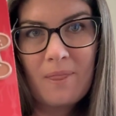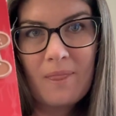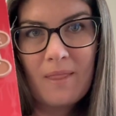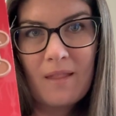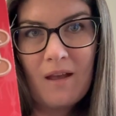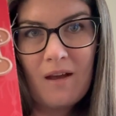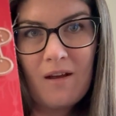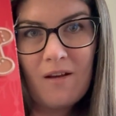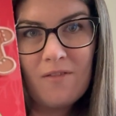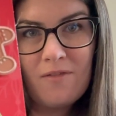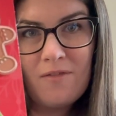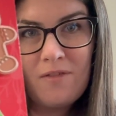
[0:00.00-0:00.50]

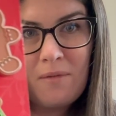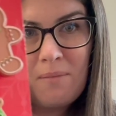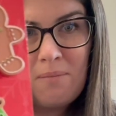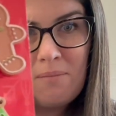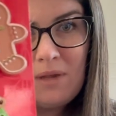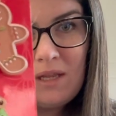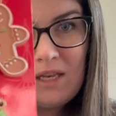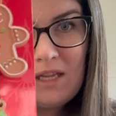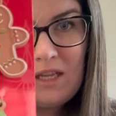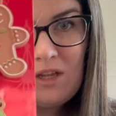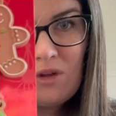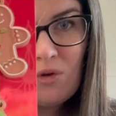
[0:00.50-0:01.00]
of
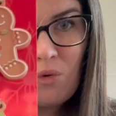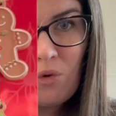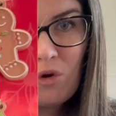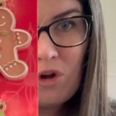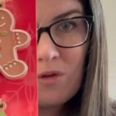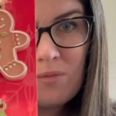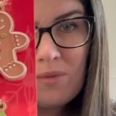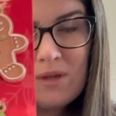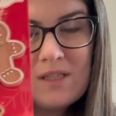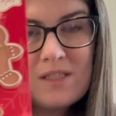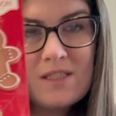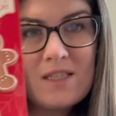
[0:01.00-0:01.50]
mini
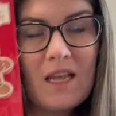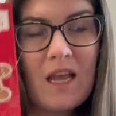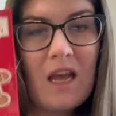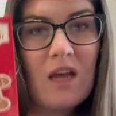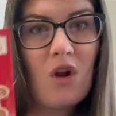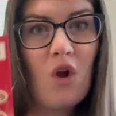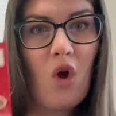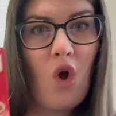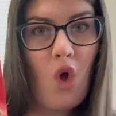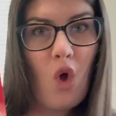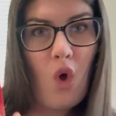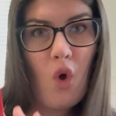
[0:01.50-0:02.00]
ornaments. They had
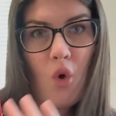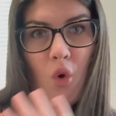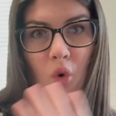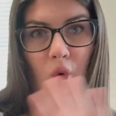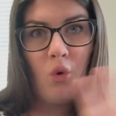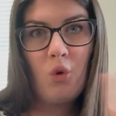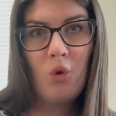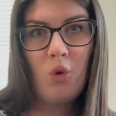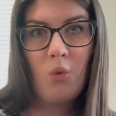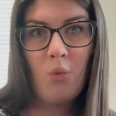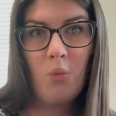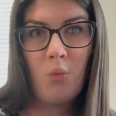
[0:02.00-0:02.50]
a
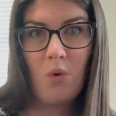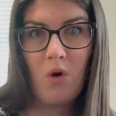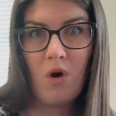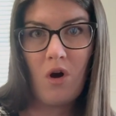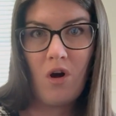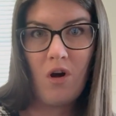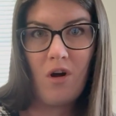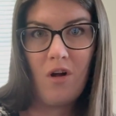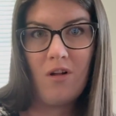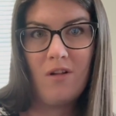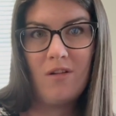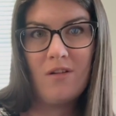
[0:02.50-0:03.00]
whole
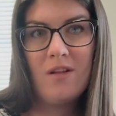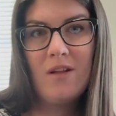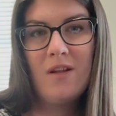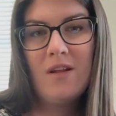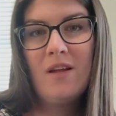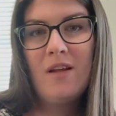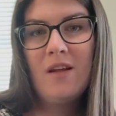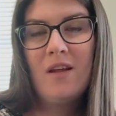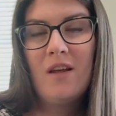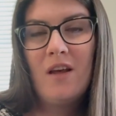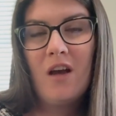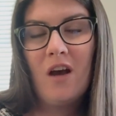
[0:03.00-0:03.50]
wall
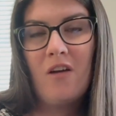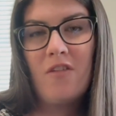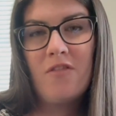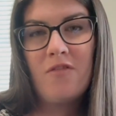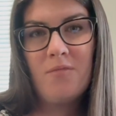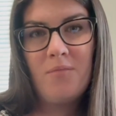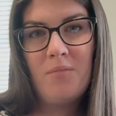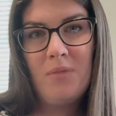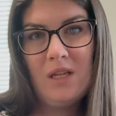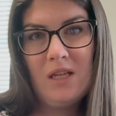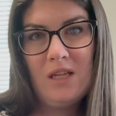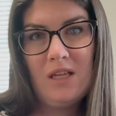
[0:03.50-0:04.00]
of
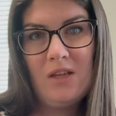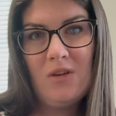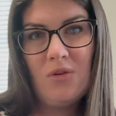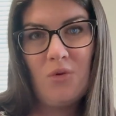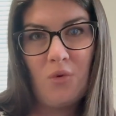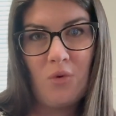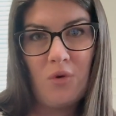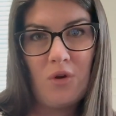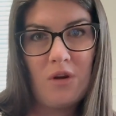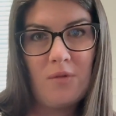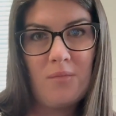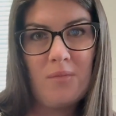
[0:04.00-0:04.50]
mini
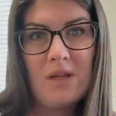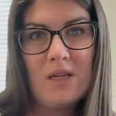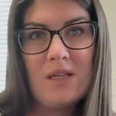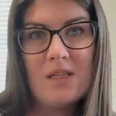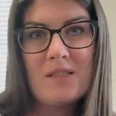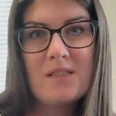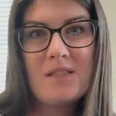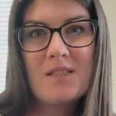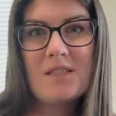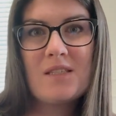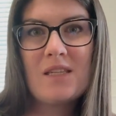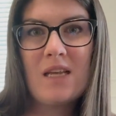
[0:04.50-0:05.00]

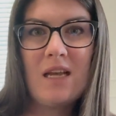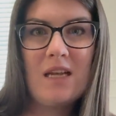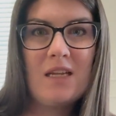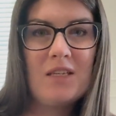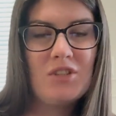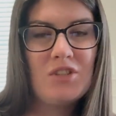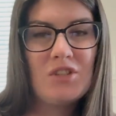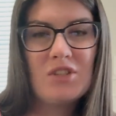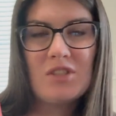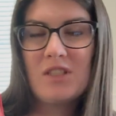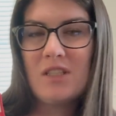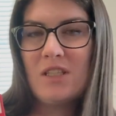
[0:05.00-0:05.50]
ornaments and
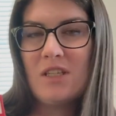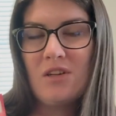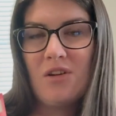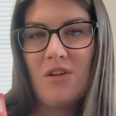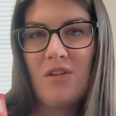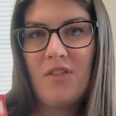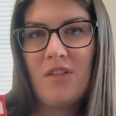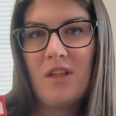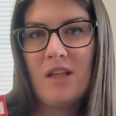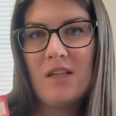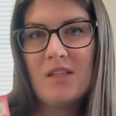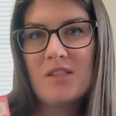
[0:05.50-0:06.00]
just little
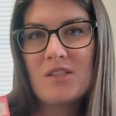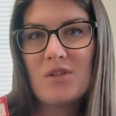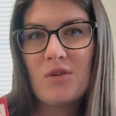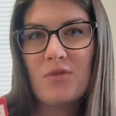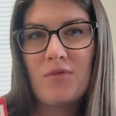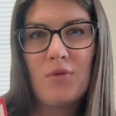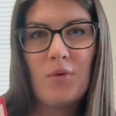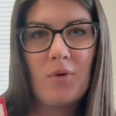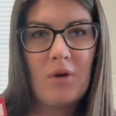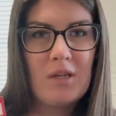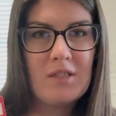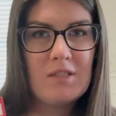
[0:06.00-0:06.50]
things. So if
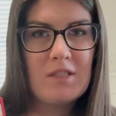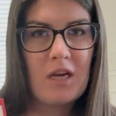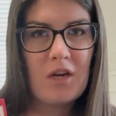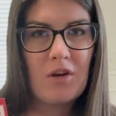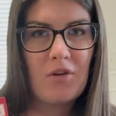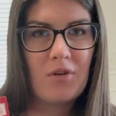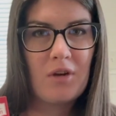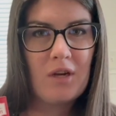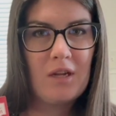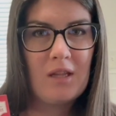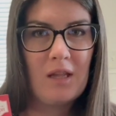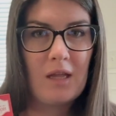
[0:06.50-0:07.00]
you want to
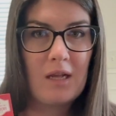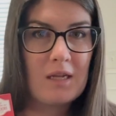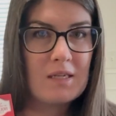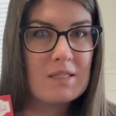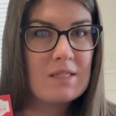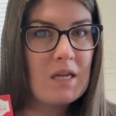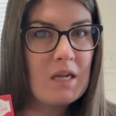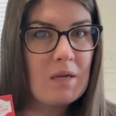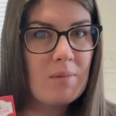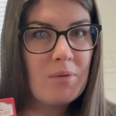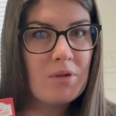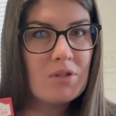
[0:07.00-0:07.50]
decorate like a
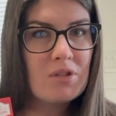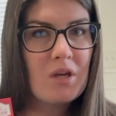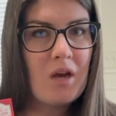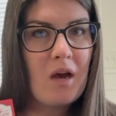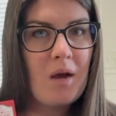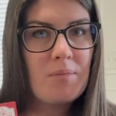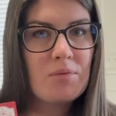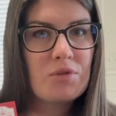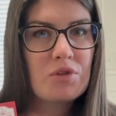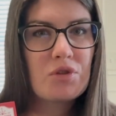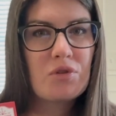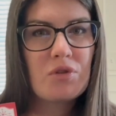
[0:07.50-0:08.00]

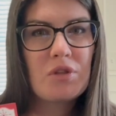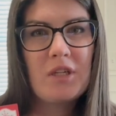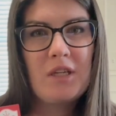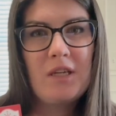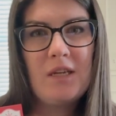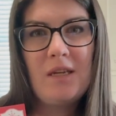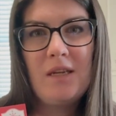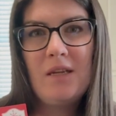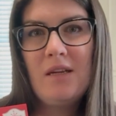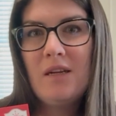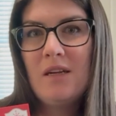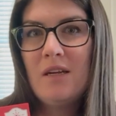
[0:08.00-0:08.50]
tabletop
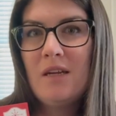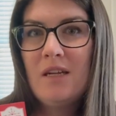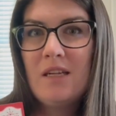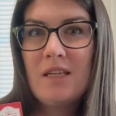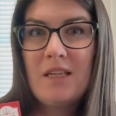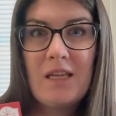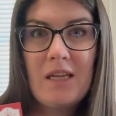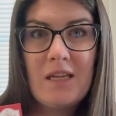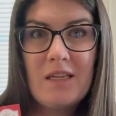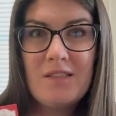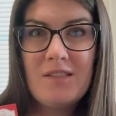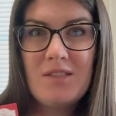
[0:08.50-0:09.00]
tree,
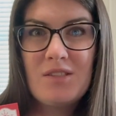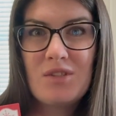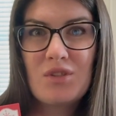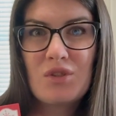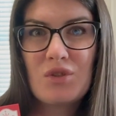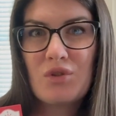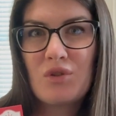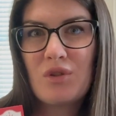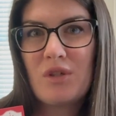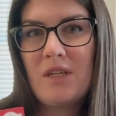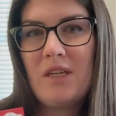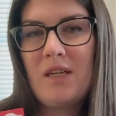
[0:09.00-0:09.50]
kids
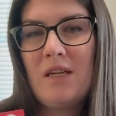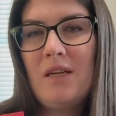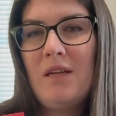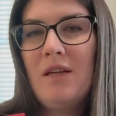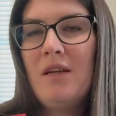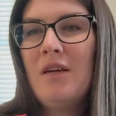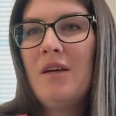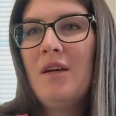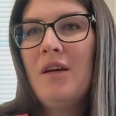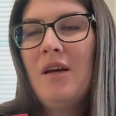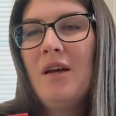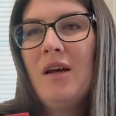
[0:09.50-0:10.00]
tree.
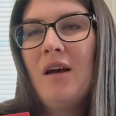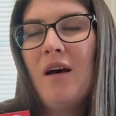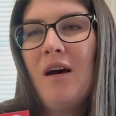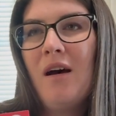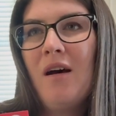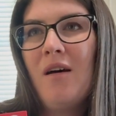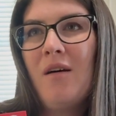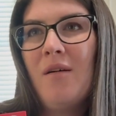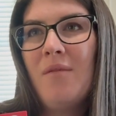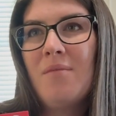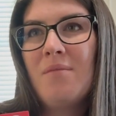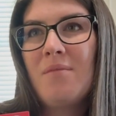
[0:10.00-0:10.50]

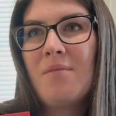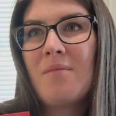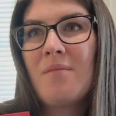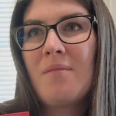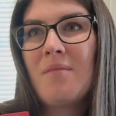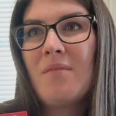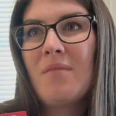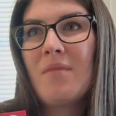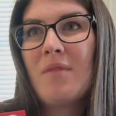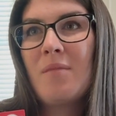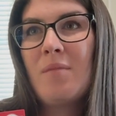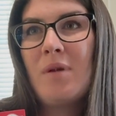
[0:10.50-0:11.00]

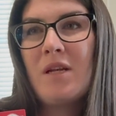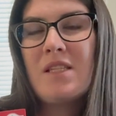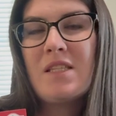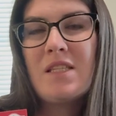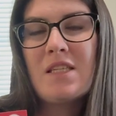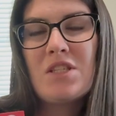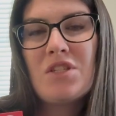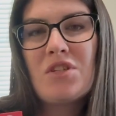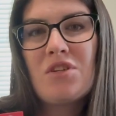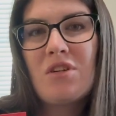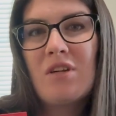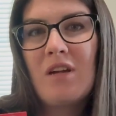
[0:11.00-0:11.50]
My
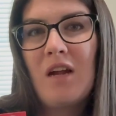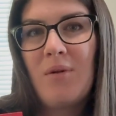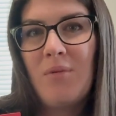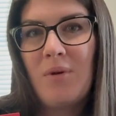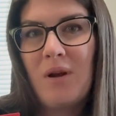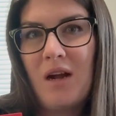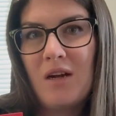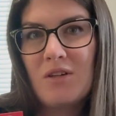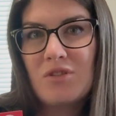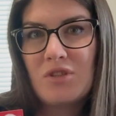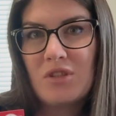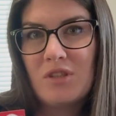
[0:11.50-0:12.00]
sister and I were
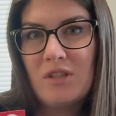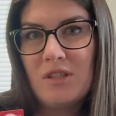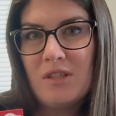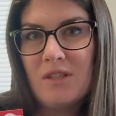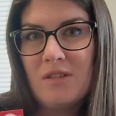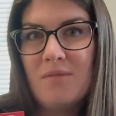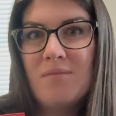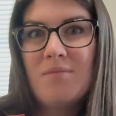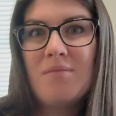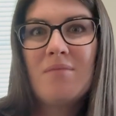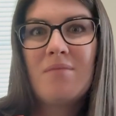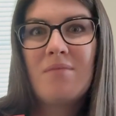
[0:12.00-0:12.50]

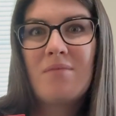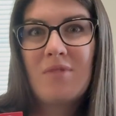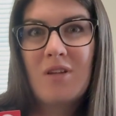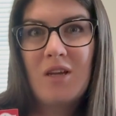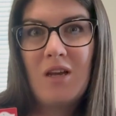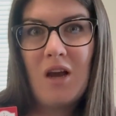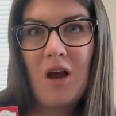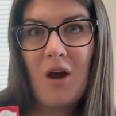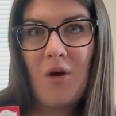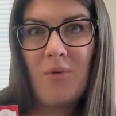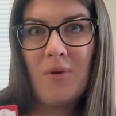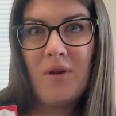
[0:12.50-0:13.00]
actually
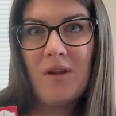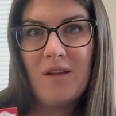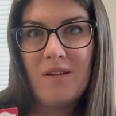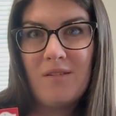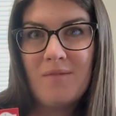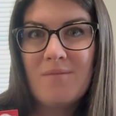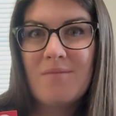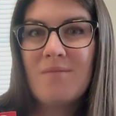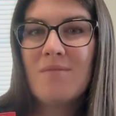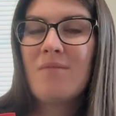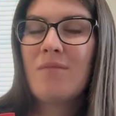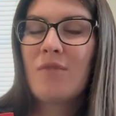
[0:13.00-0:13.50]

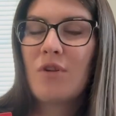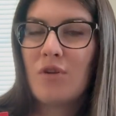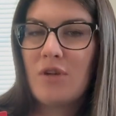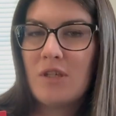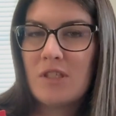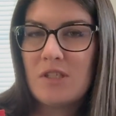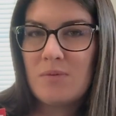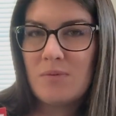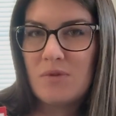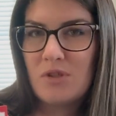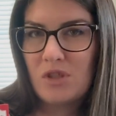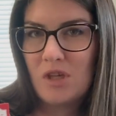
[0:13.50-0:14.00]
going
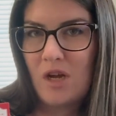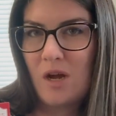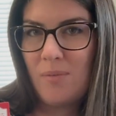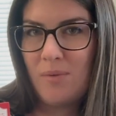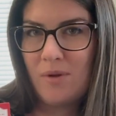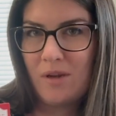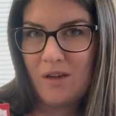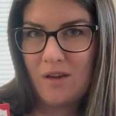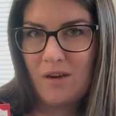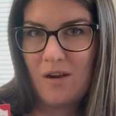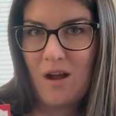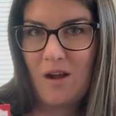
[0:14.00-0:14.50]
Christmas
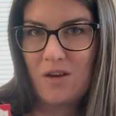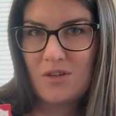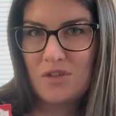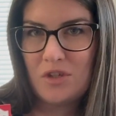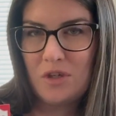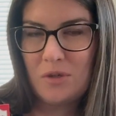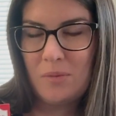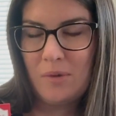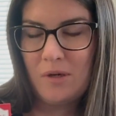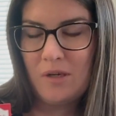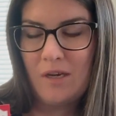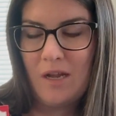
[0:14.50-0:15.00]
shopping in
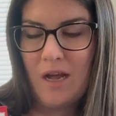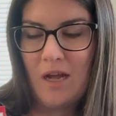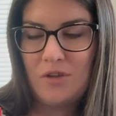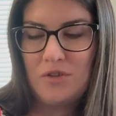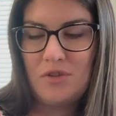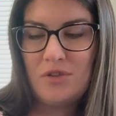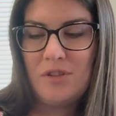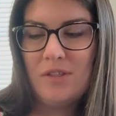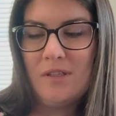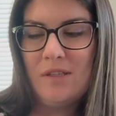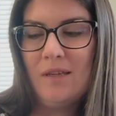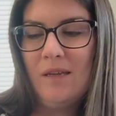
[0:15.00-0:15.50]
October
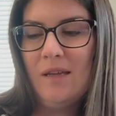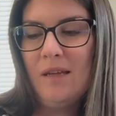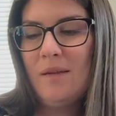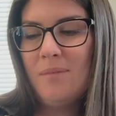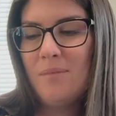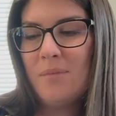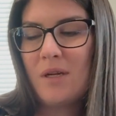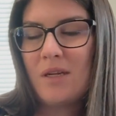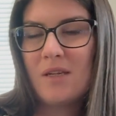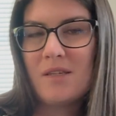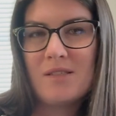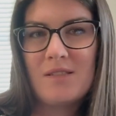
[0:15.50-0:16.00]
naturally,
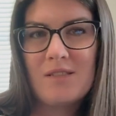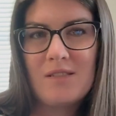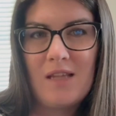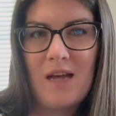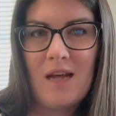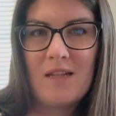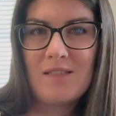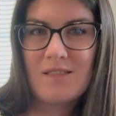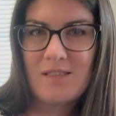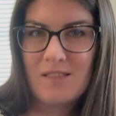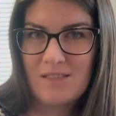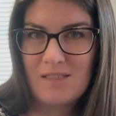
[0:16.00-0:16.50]
because
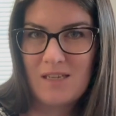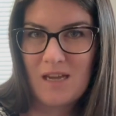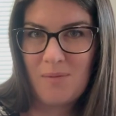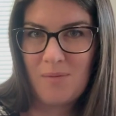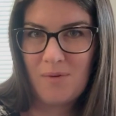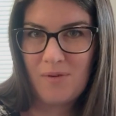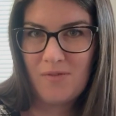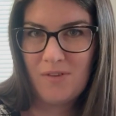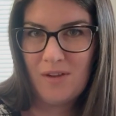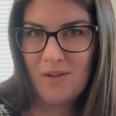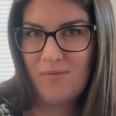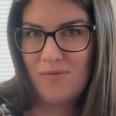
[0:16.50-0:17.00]
that's the type
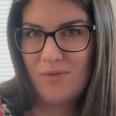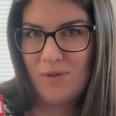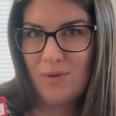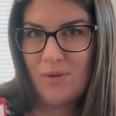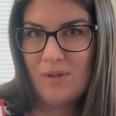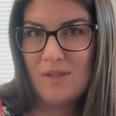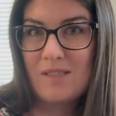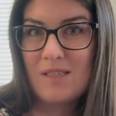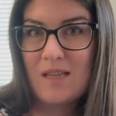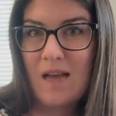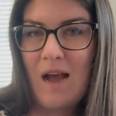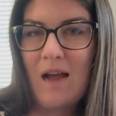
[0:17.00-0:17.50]
of
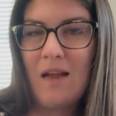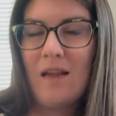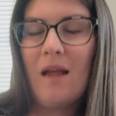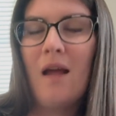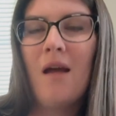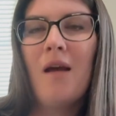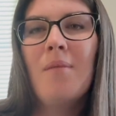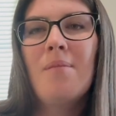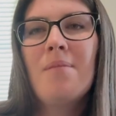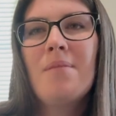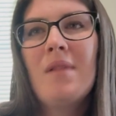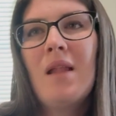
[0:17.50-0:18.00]
influence I
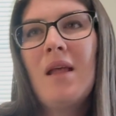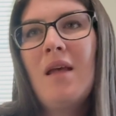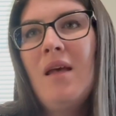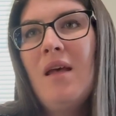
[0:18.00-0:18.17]
am.